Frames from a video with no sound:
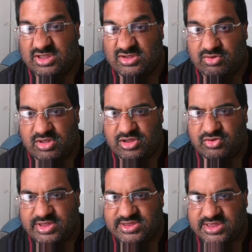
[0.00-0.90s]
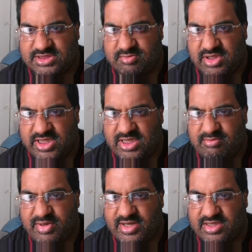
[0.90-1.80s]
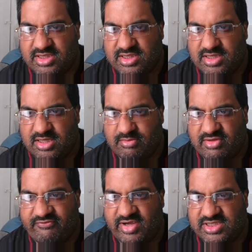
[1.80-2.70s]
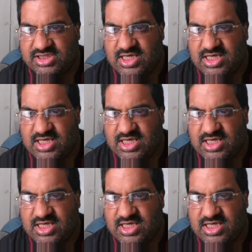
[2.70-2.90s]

the 2026 Money in the Bank event